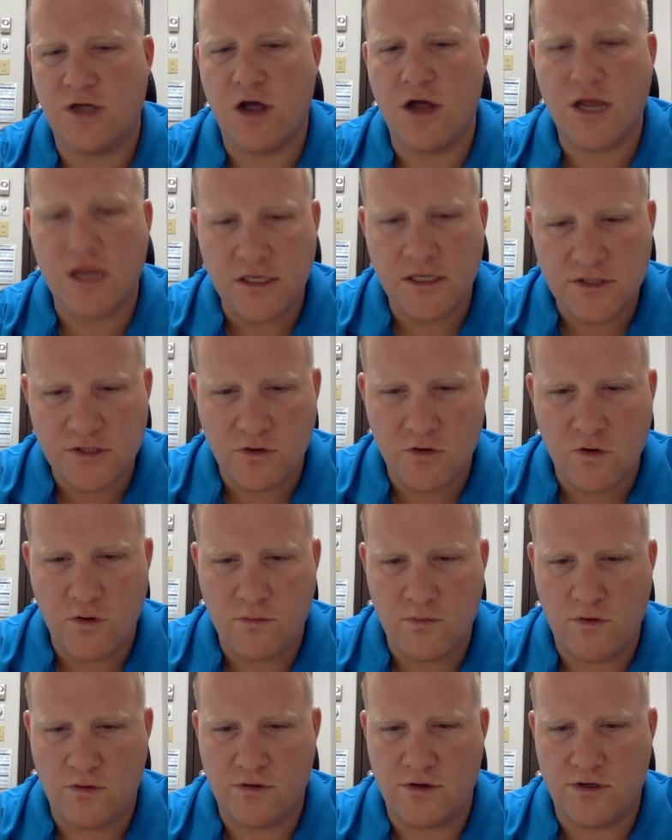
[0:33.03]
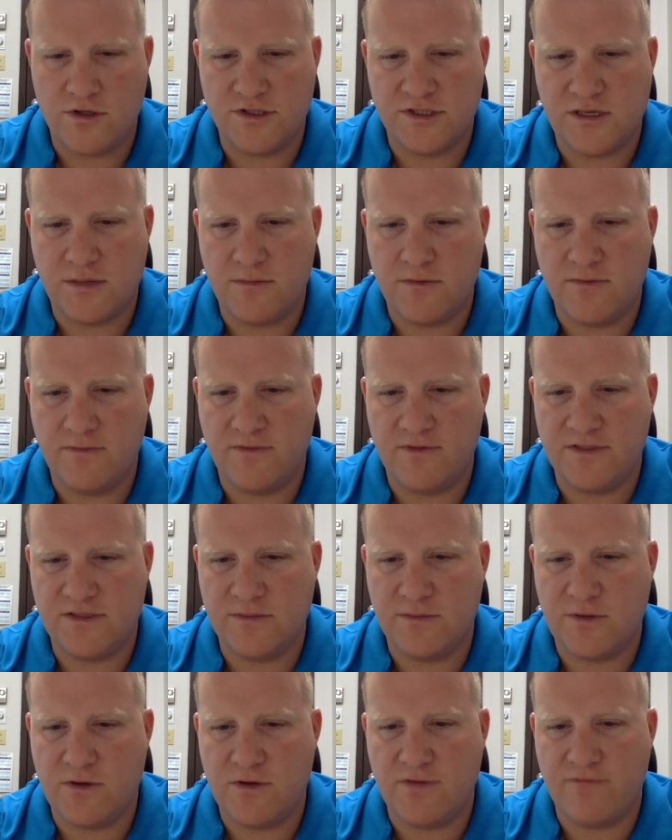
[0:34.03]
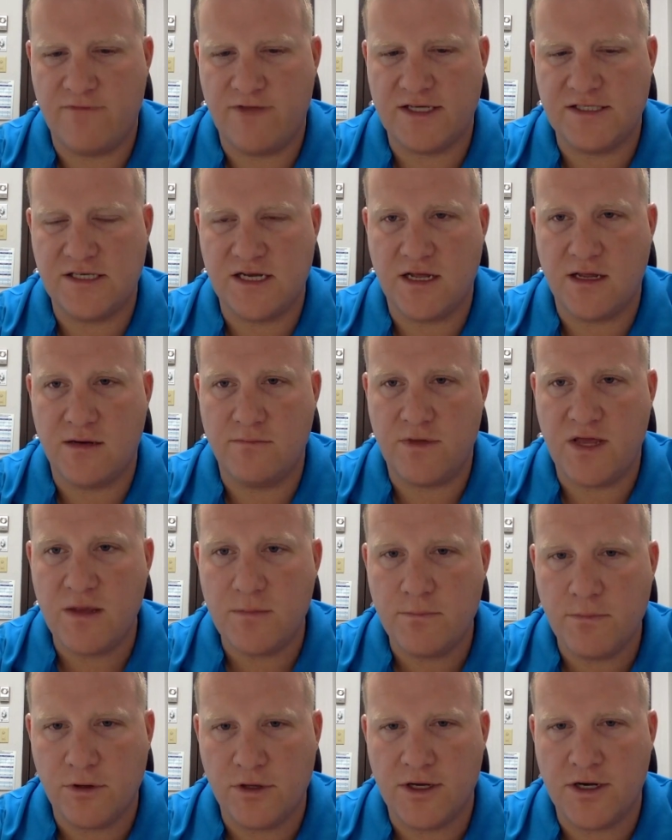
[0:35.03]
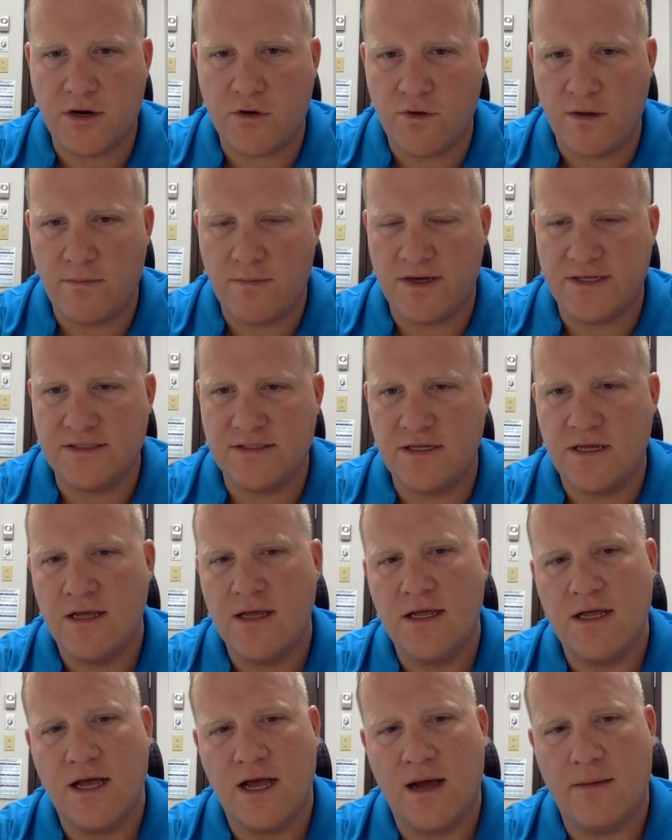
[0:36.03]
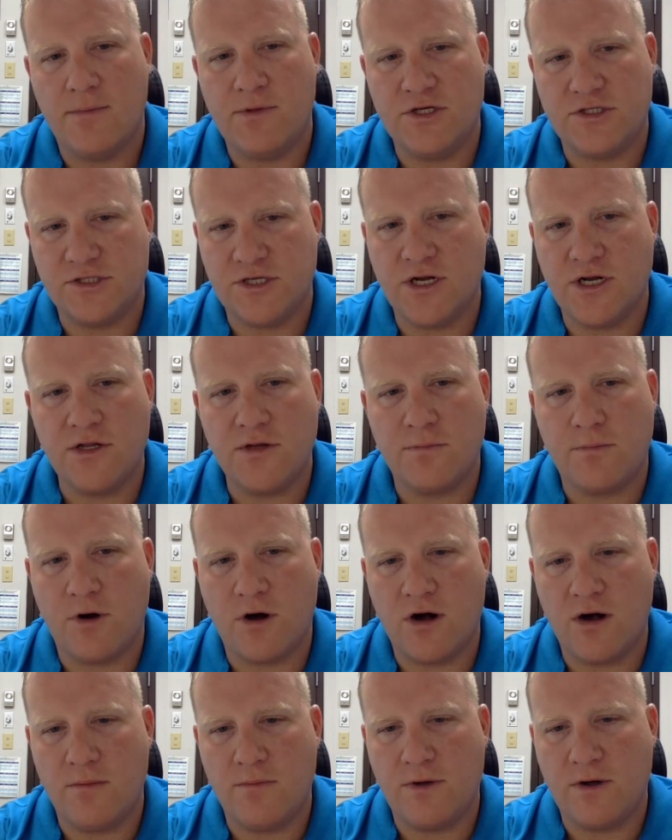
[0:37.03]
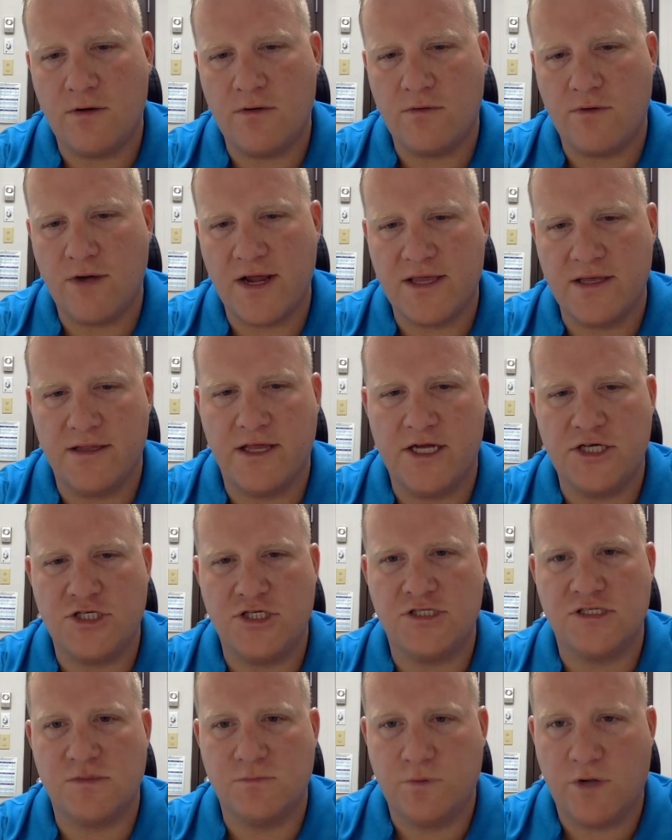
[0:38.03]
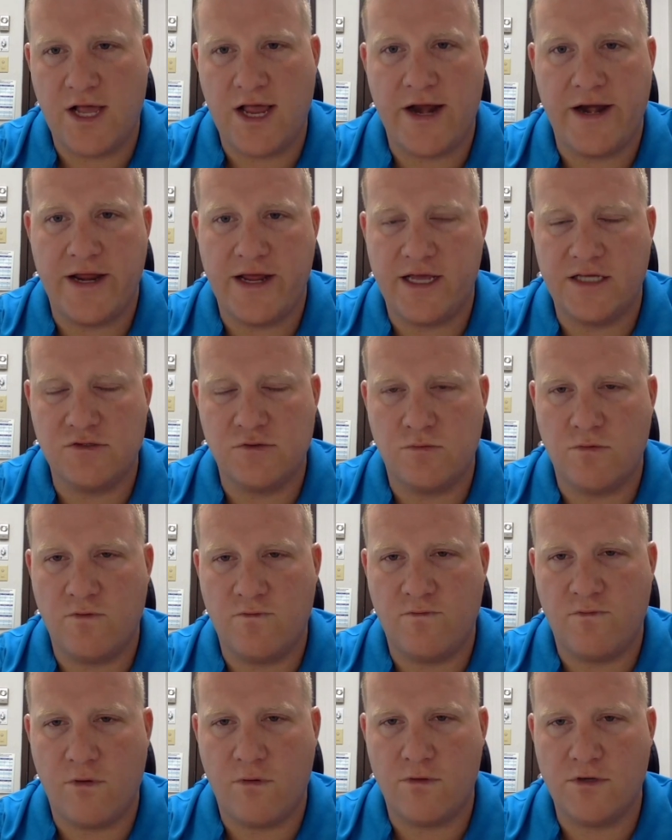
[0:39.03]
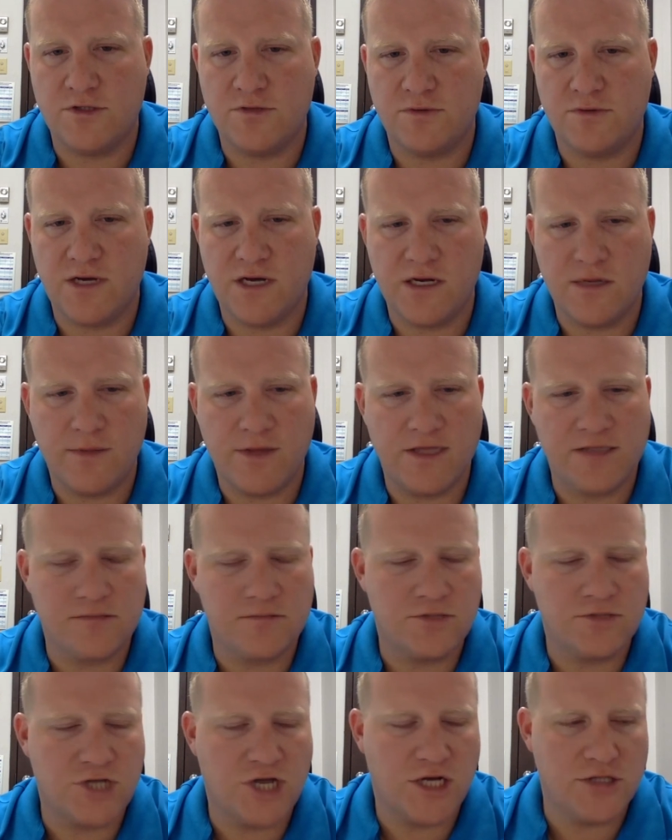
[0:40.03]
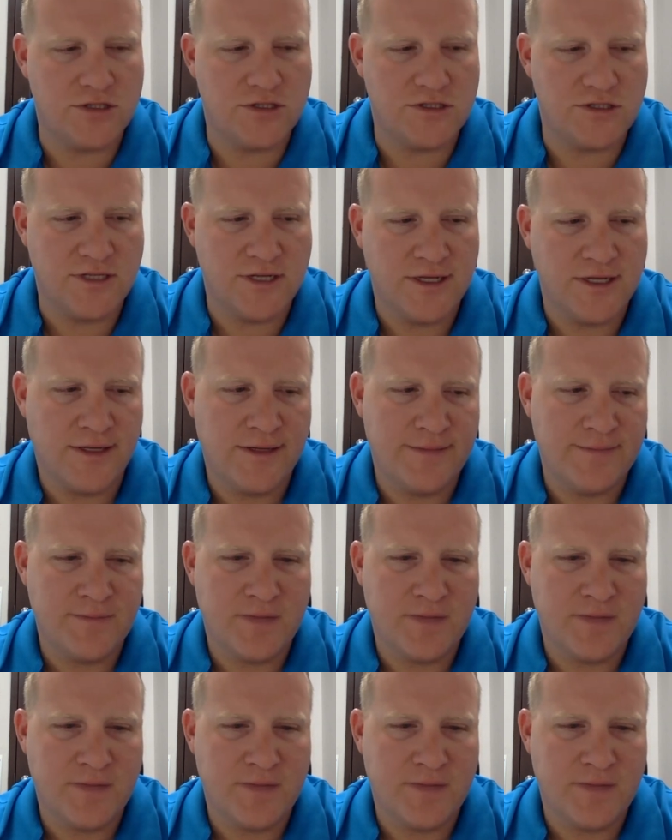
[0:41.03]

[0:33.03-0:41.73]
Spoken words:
talking to homeowners, some of it's about investing in people and equipment, but there's another part about regulations and planning. As we move forward, do we need to make some changes?